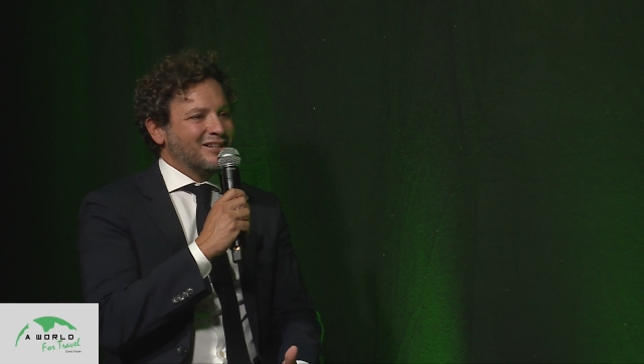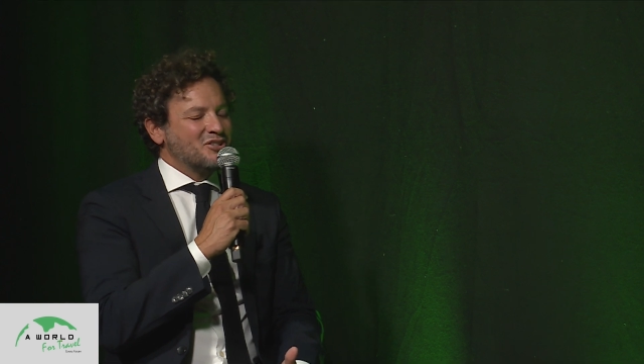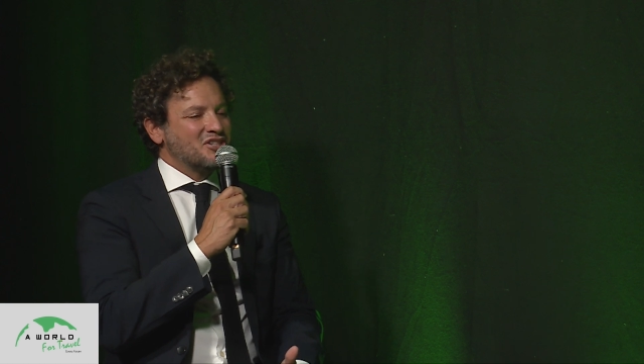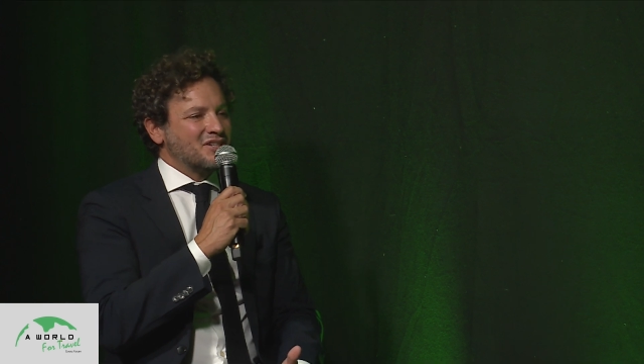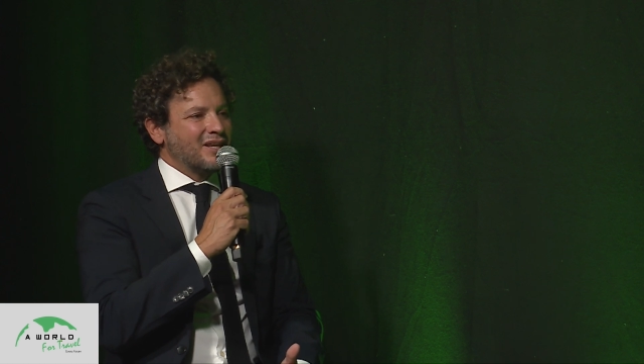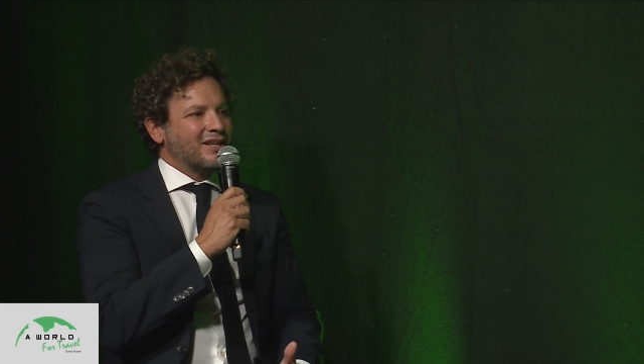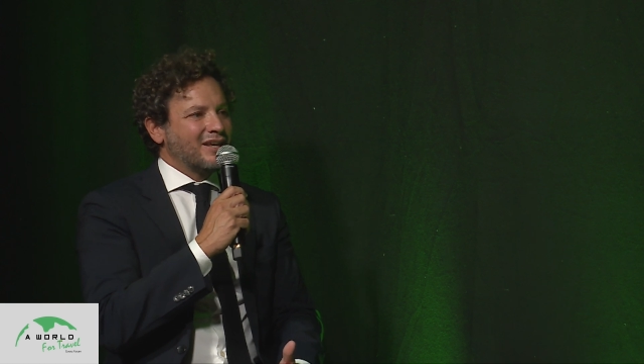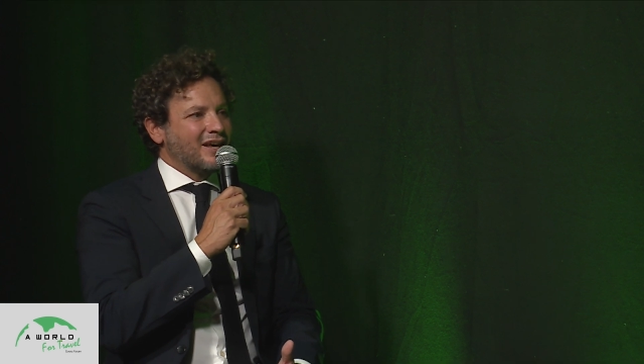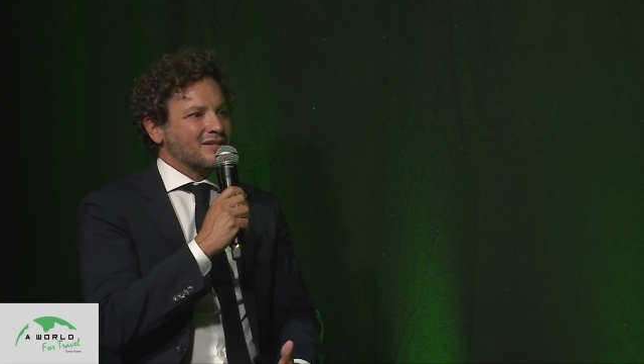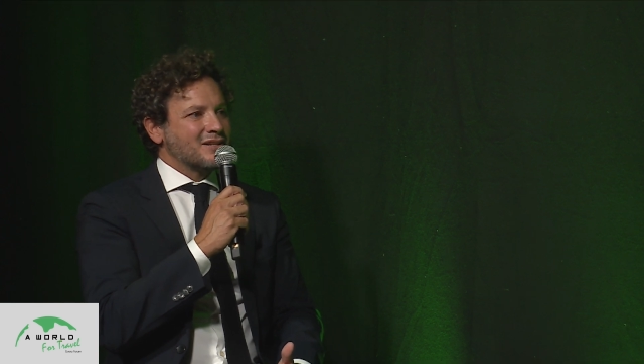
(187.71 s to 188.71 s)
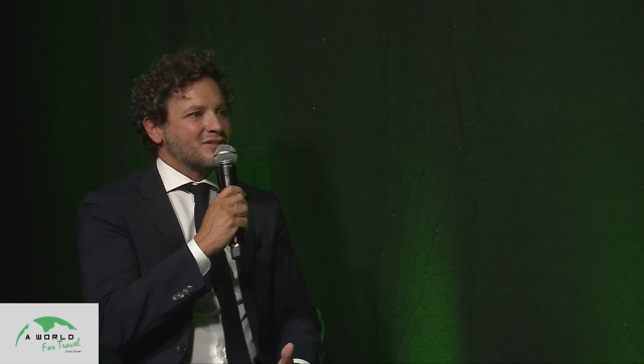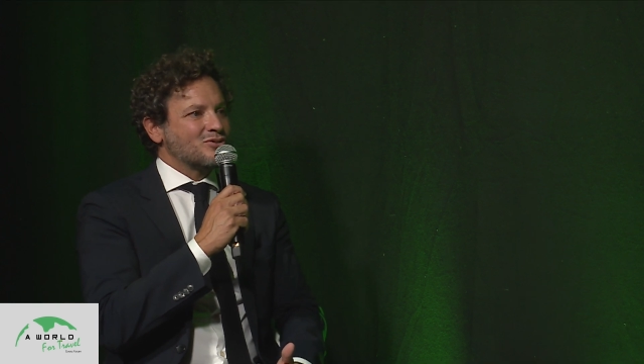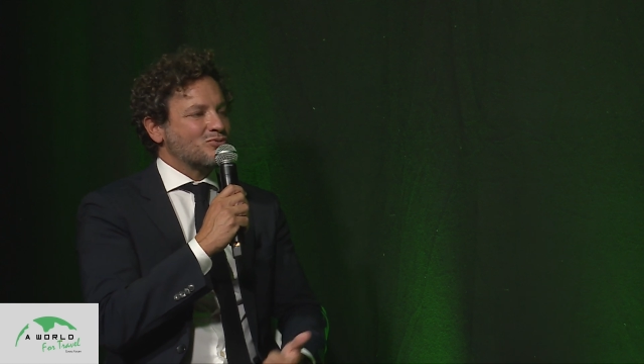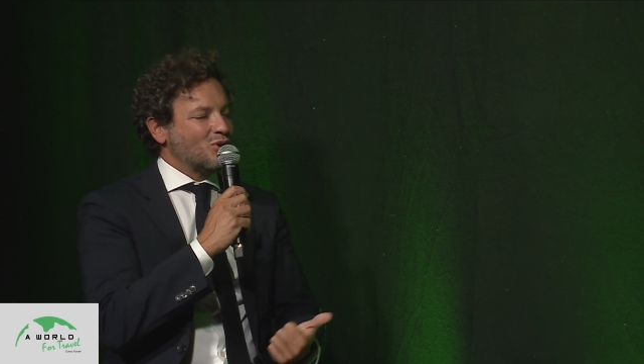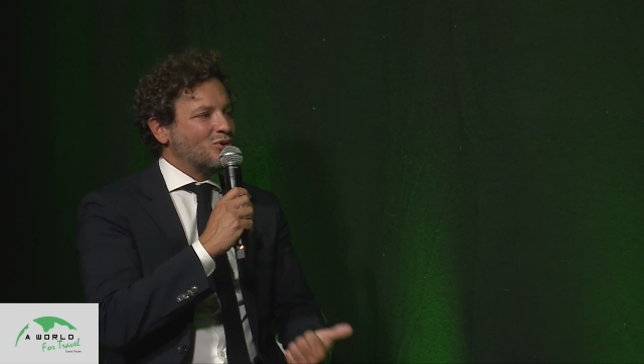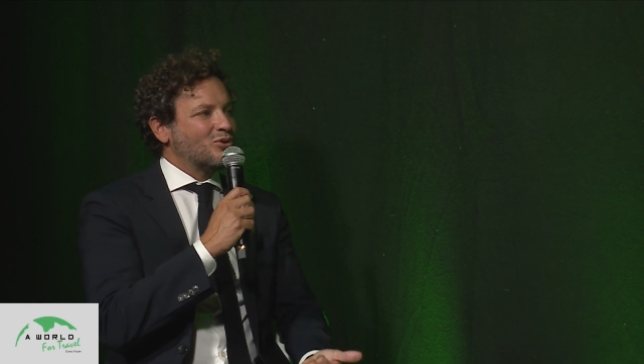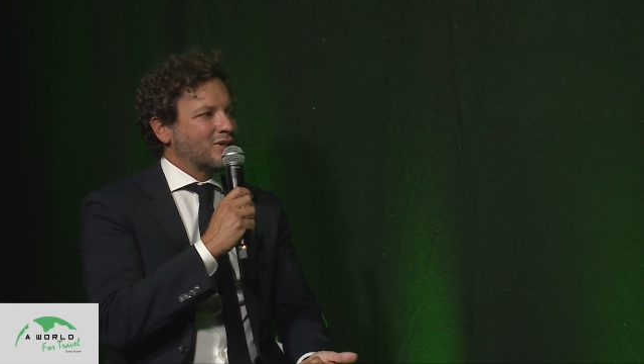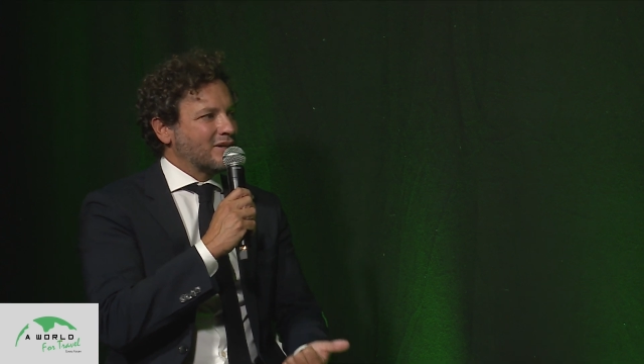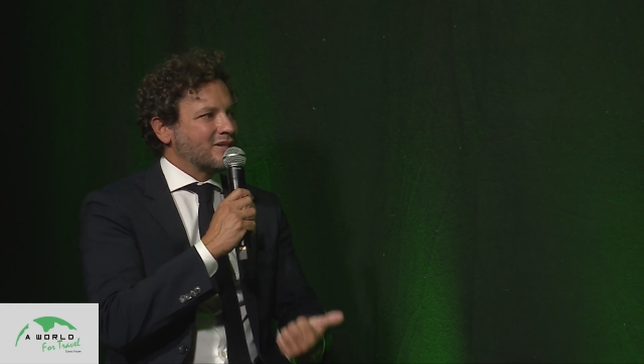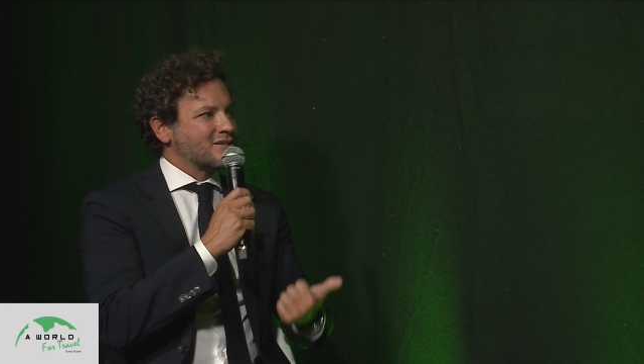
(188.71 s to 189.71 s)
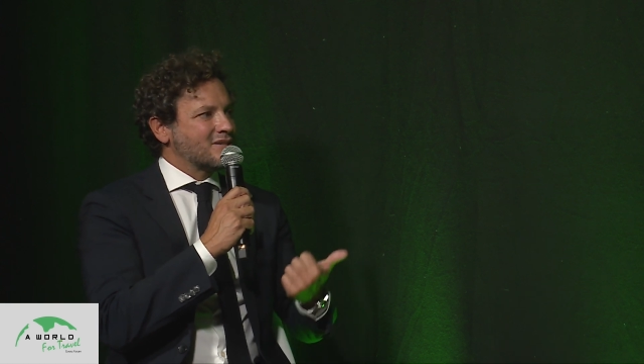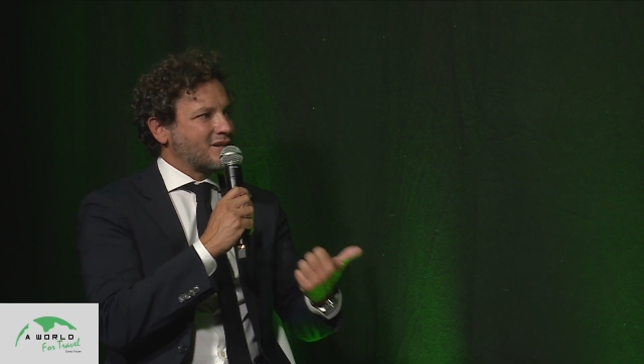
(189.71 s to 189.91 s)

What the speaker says: Each city has its role and its